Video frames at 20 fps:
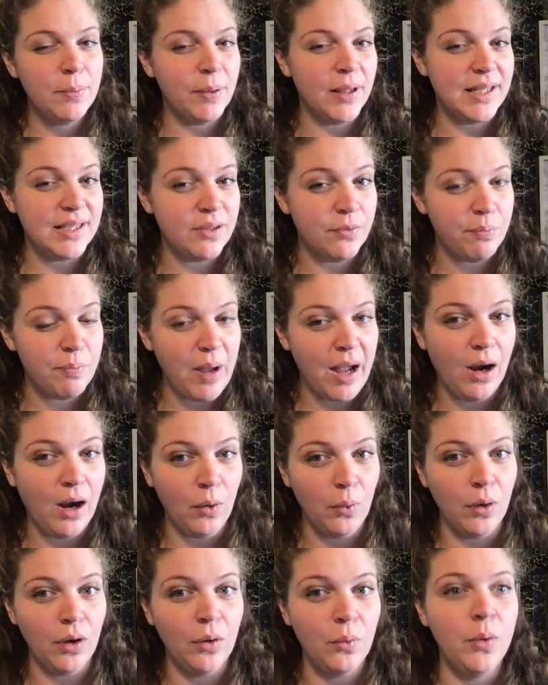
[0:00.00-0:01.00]
a place of
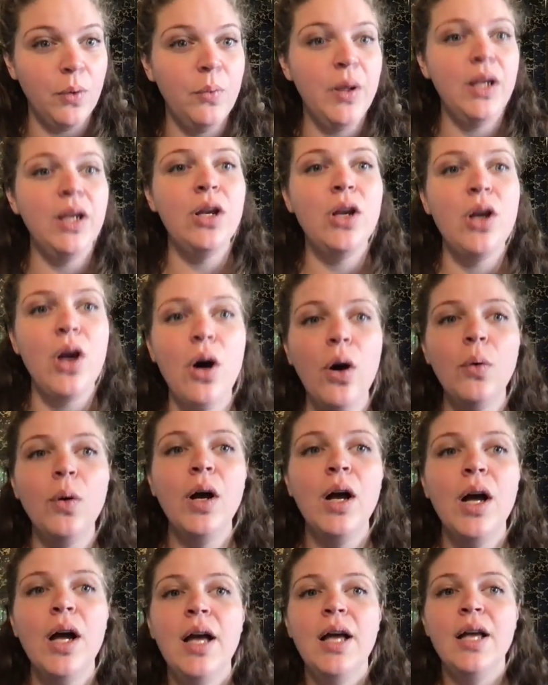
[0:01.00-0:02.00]
power. When we
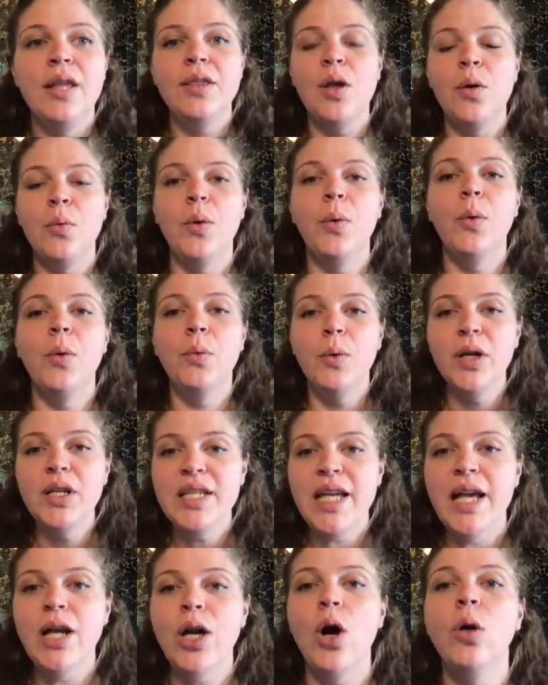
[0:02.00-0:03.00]
know that when we
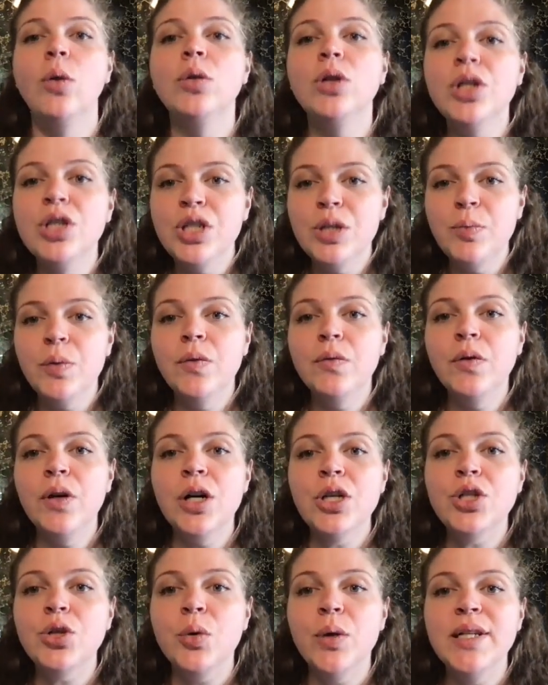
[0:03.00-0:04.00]
take ownership over
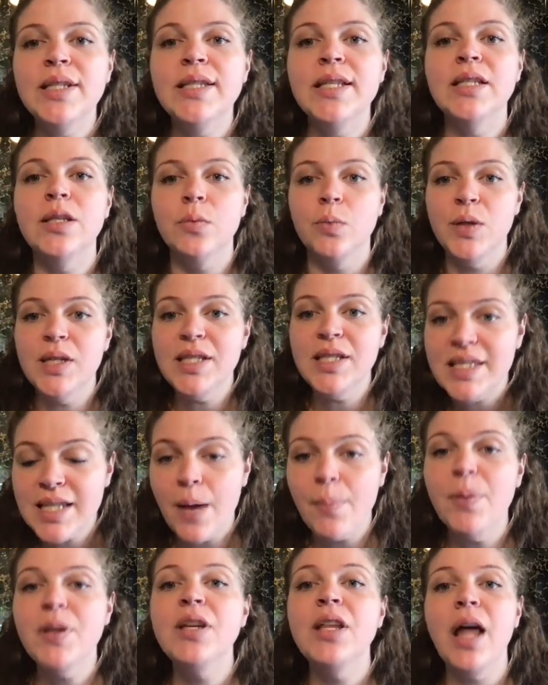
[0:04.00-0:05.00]
our choices and we
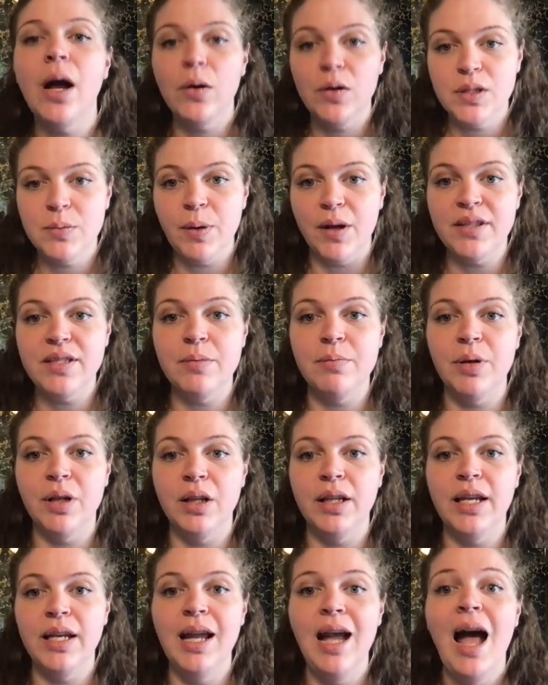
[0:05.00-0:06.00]
step into that
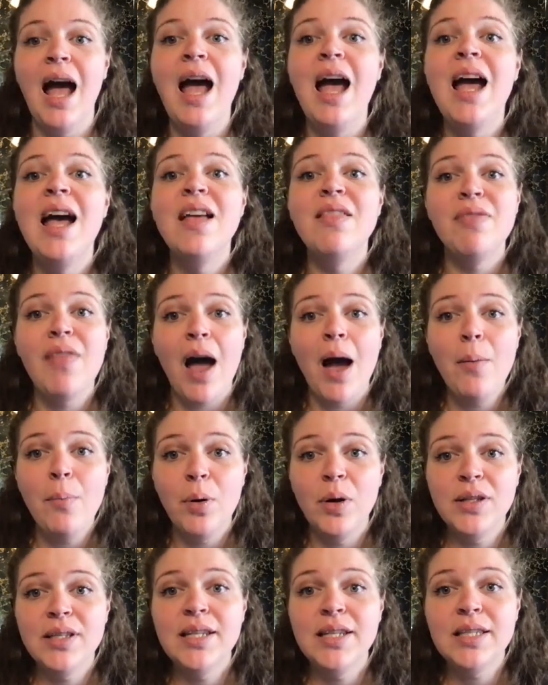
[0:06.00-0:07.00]
responsibility, that
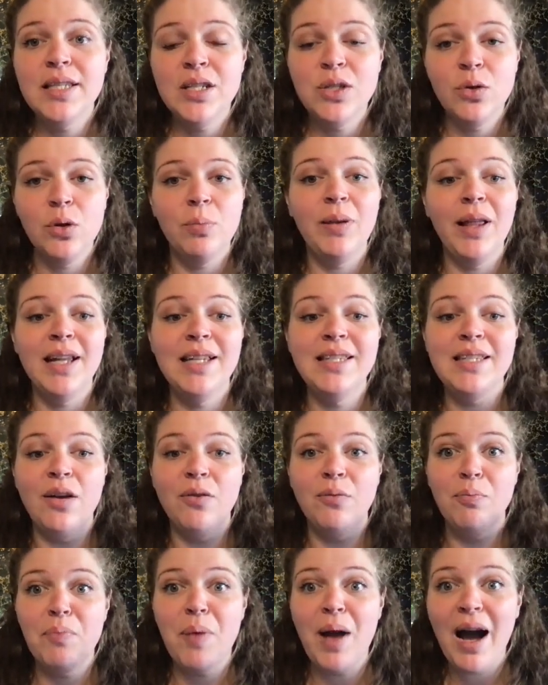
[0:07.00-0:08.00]
puts us into a place
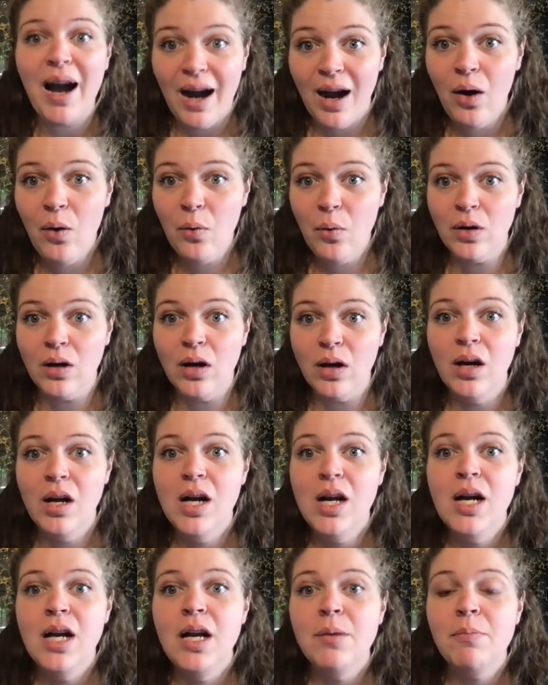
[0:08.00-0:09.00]
of power
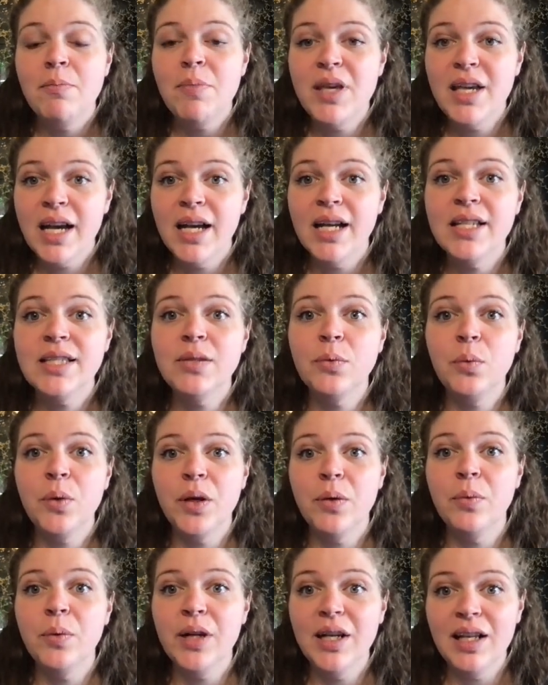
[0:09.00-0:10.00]
because
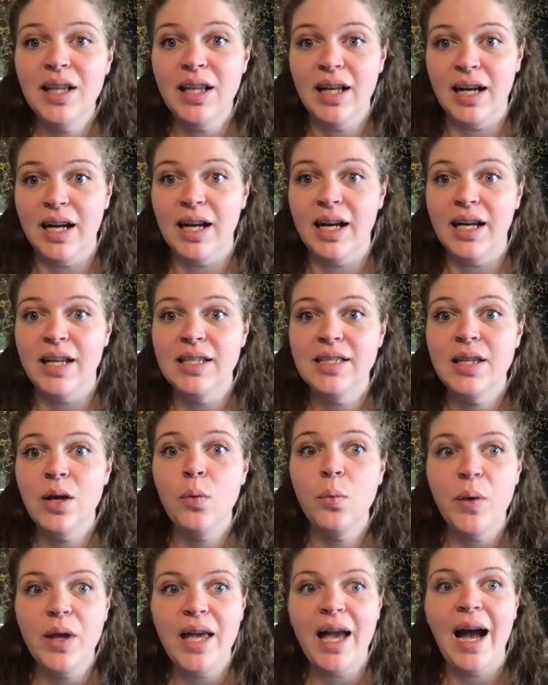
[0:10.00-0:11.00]
we realize
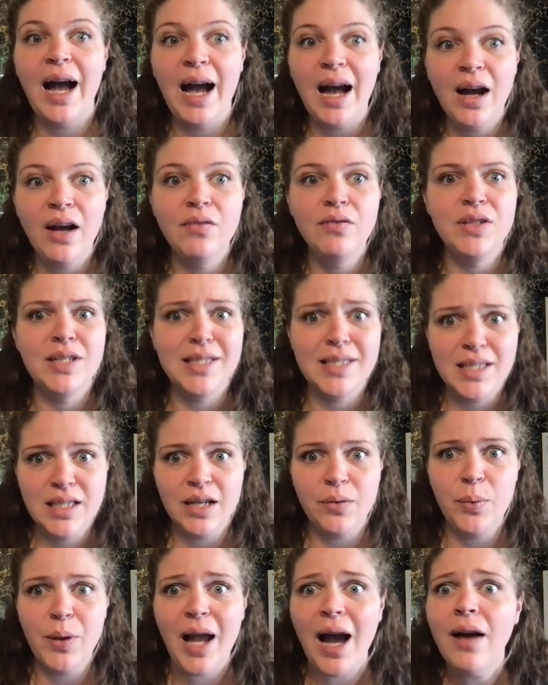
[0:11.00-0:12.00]
that we have dis-
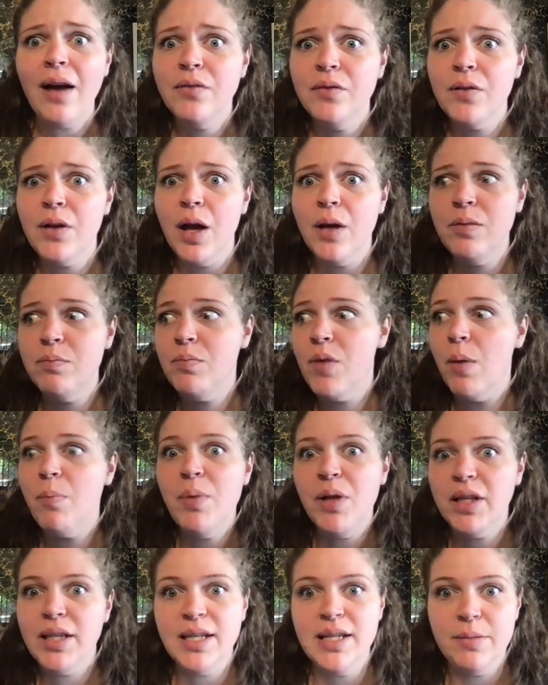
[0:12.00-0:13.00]
we have a
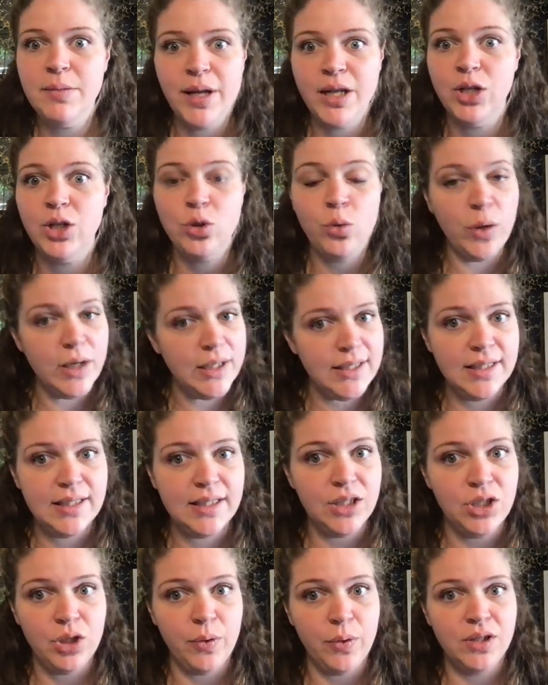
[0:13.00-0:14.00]
ability to make a choice in
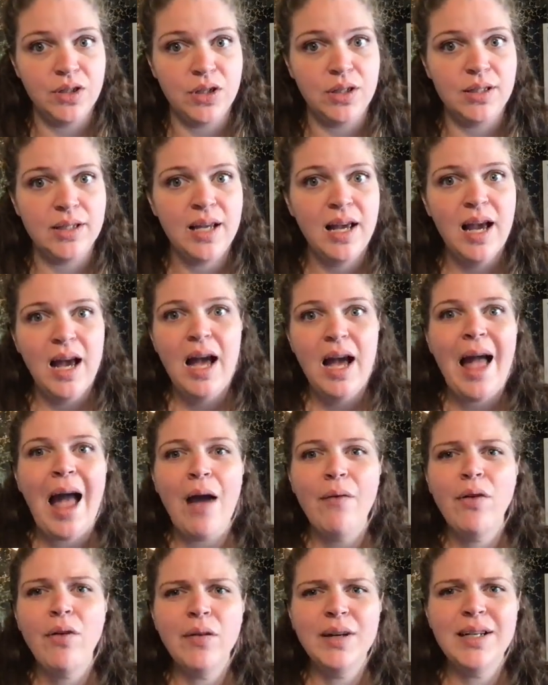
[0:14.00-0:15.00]
situations.
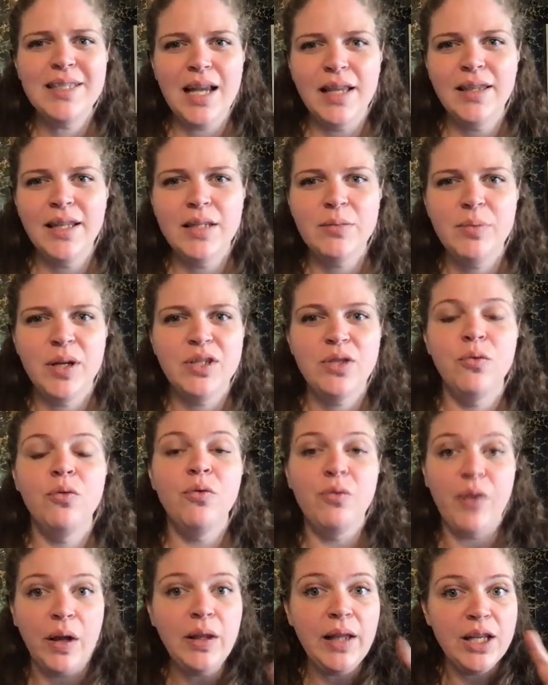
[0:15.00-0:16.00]
Have you ever done things because you
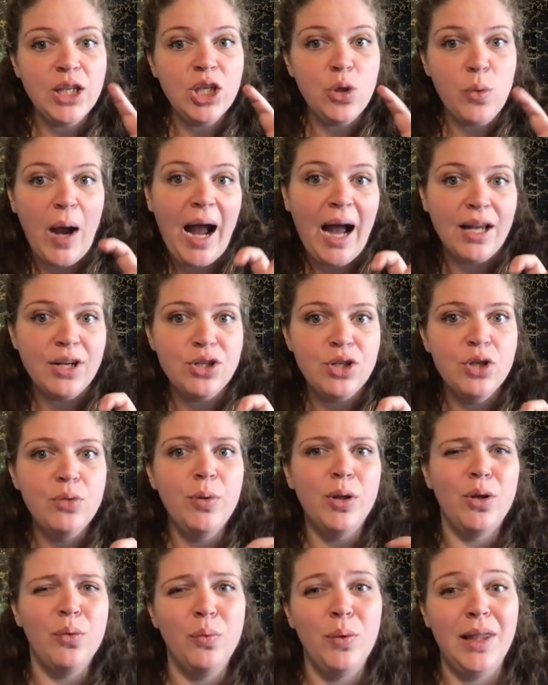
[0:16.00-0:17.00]
felt like you had to
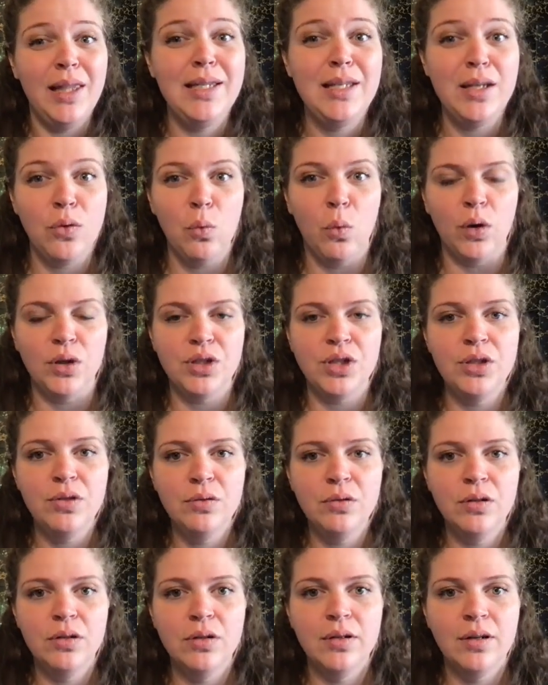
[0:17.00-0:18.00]
but you really didn't want
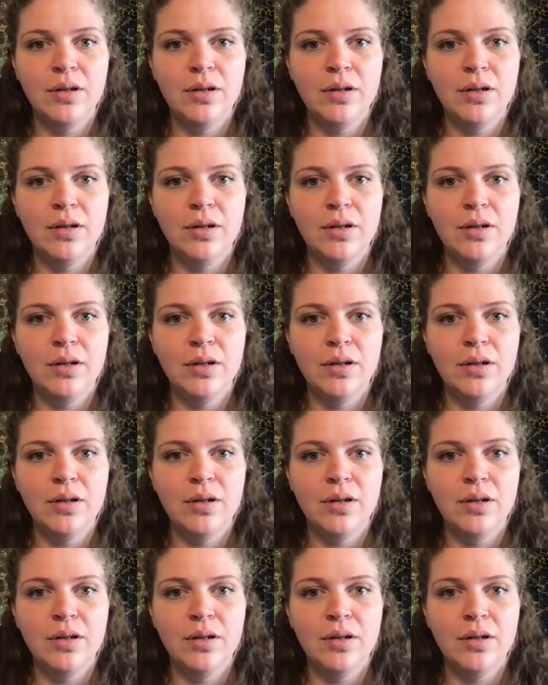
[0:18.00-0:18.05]
to?